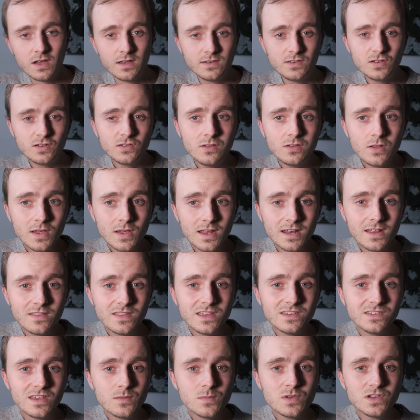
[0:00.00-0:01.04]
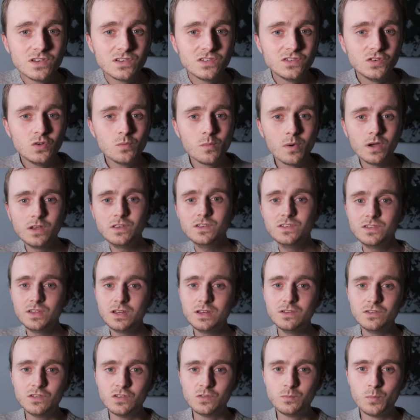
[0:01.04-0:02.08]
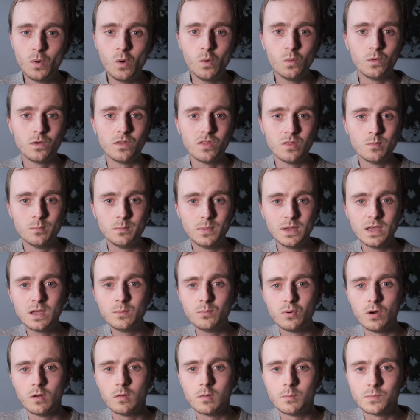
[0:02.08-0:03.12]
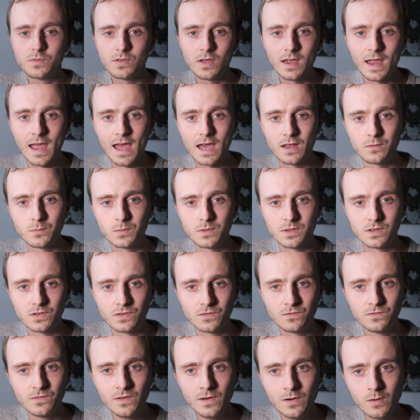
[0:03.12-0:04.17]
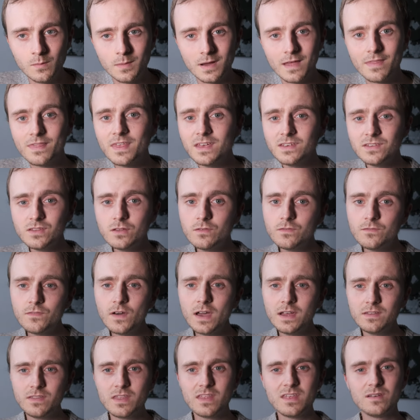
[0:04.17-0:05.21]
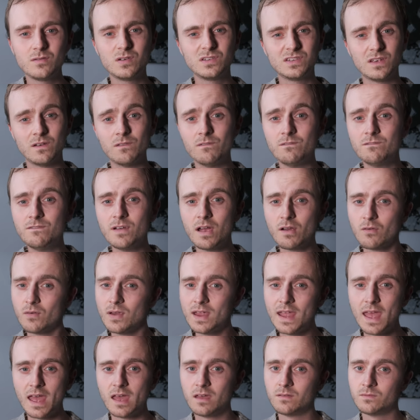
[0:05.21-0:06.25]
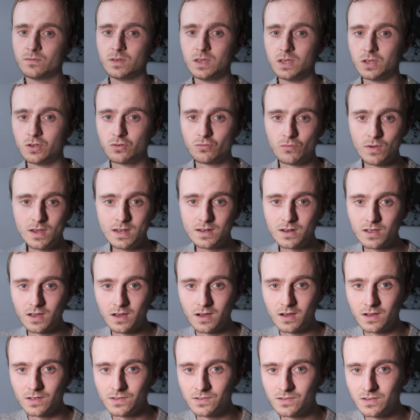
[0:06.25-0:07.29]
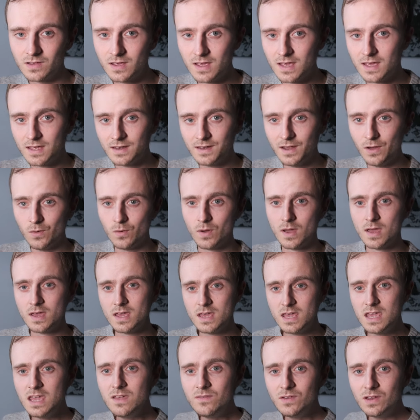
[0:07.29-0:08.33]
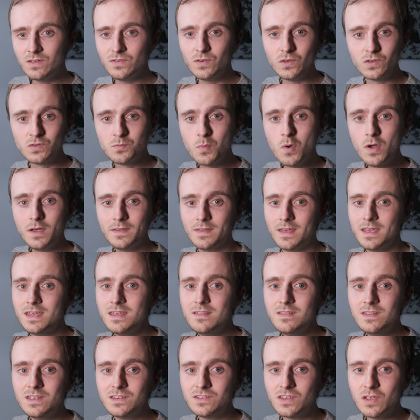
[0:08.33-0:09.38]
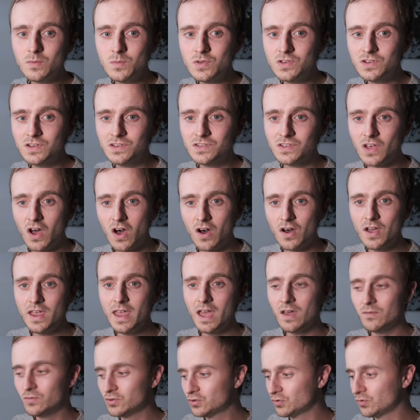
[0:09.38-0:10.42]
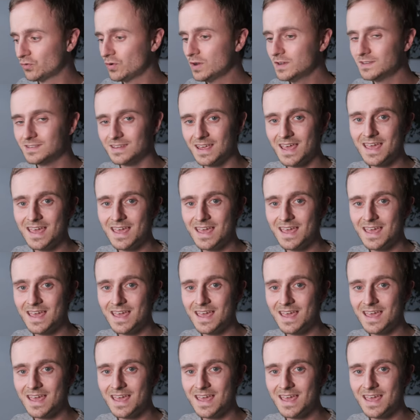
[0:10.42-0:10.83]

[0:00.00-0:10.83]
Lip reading: Just looking at these images, you might start to spot one of the big problems I had with this film, and that's the fact that there is a very heavy green cast. Now, even if you're spotting that in these images, I have tried to